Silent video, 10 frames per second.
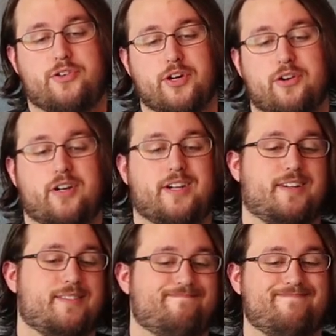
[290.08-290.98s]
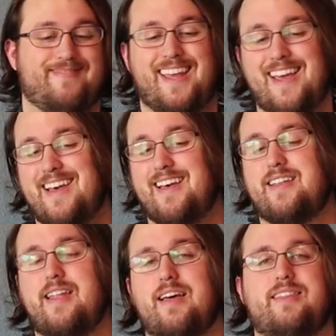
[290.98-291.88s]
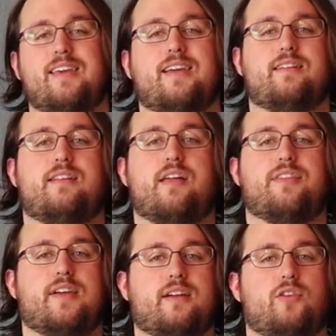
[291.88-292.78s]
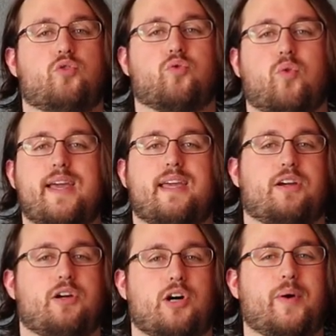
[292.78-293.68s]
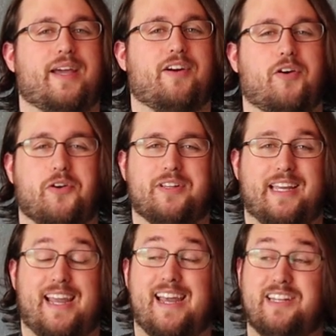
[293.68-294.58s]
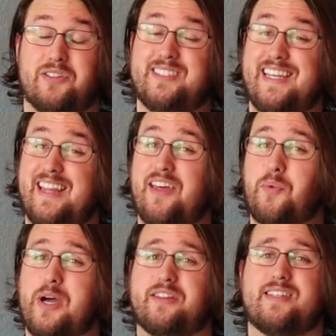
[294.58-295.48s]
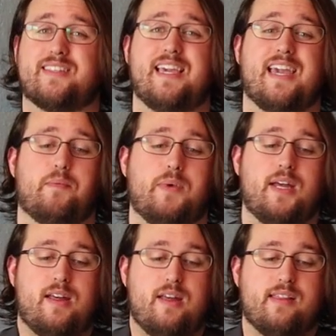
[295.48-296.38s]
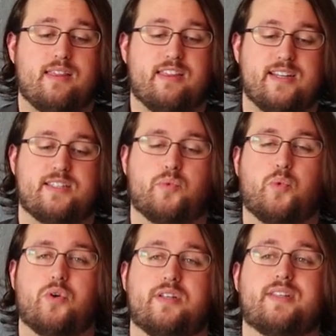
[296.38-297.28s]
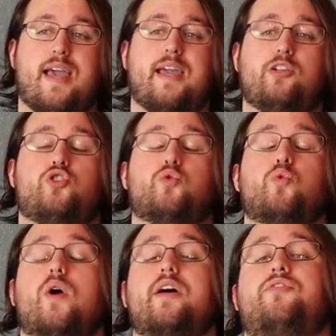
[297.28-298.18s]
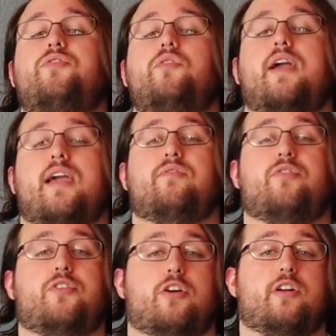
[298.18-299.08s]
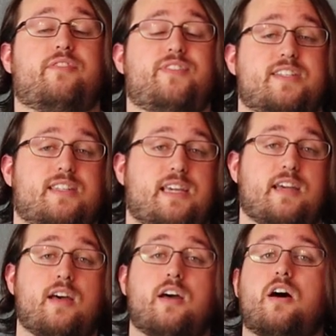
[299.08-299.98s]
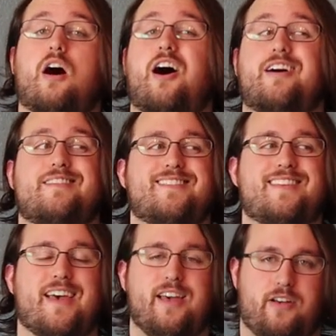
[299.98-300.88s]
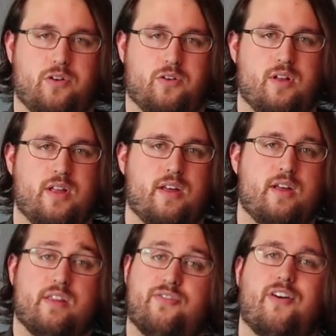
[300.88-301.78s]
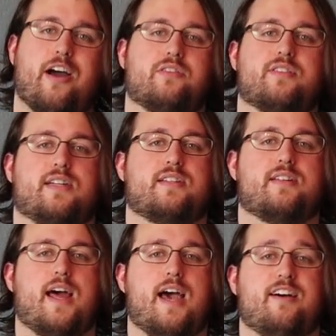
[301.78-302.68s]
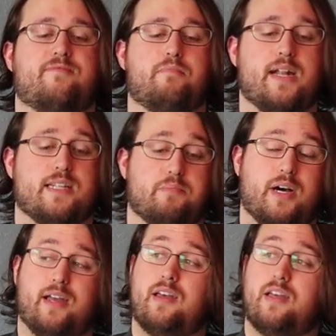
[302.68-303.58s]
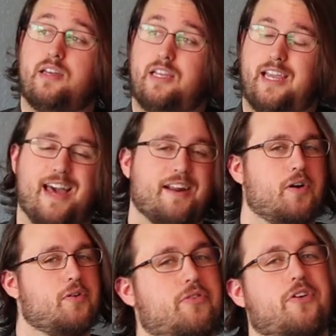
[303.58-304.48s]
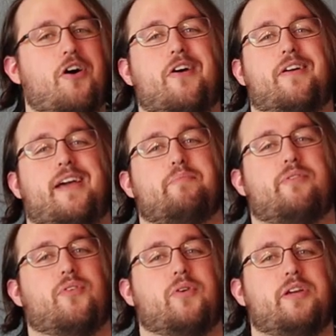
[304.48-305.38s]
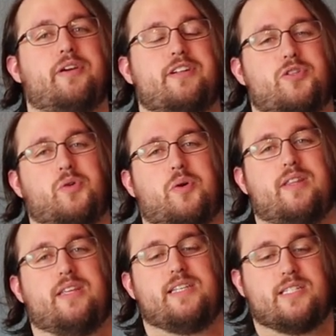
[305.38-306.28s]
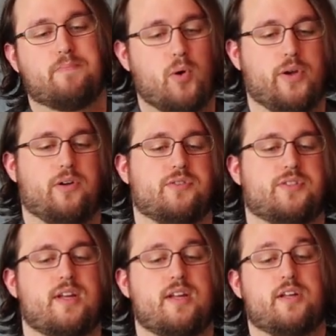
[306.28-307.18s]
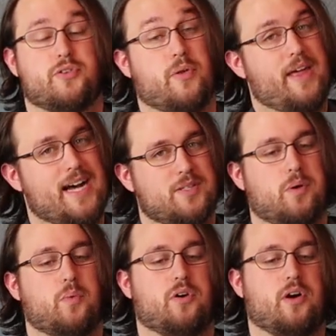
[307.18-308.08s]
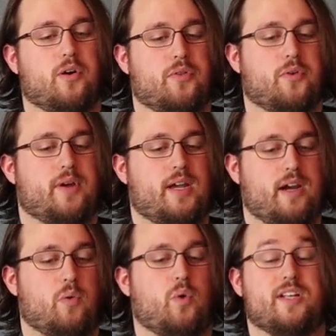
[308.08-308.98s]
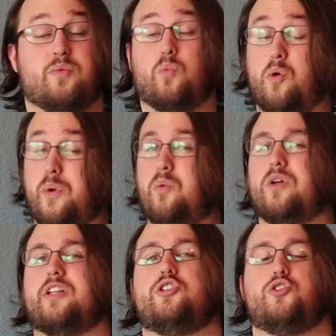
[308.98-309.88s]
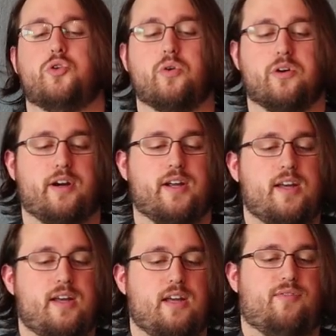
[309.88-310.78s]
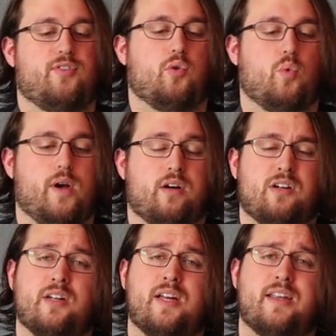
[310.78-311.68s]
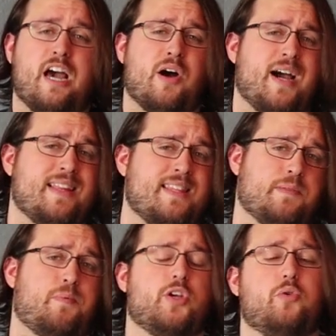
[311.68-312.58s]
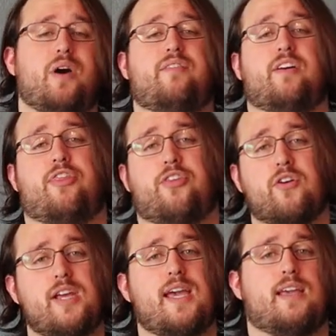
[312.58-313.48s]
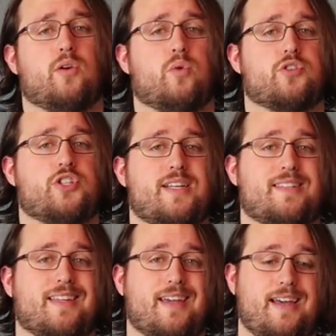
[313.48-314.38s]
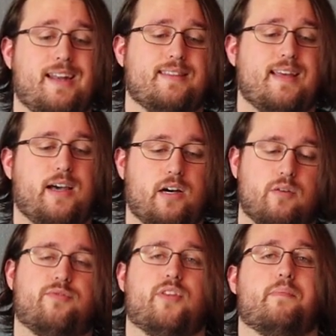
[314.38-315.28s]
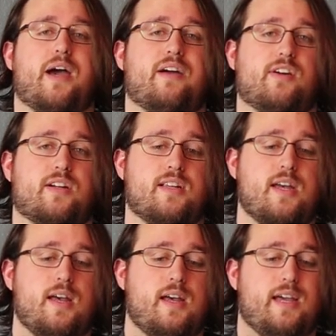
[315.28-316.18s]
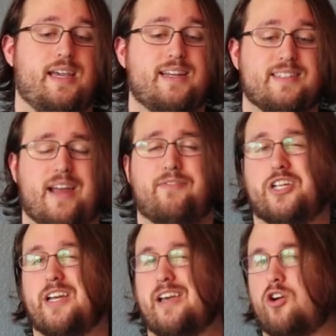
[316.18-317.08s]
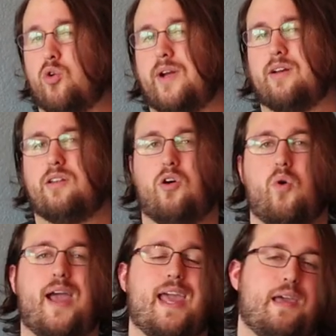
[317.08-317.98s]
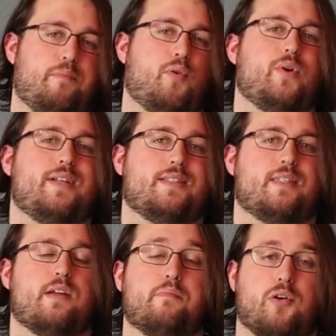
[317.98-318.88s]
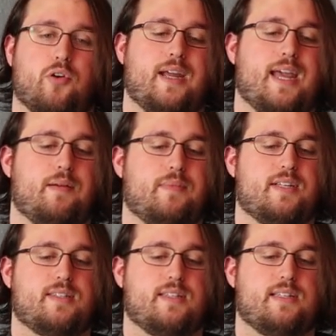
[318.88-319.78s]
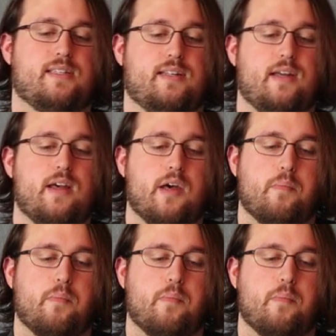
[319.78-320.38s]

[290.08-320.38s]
Dirk, nothing great going early. And you'll see that throughout this game. This was a dreadful game for Dirk Nowitzki. until the final 6.5 minutes. But you gotta through the heartache before you can enjoy the spoils. So that's what we'll go through here, what we will endure, if you will. Now, at this point, you have a 38-year-old Jason Kidd at the helm for the Mavericks. He is averaging a career low 8 points per game this season.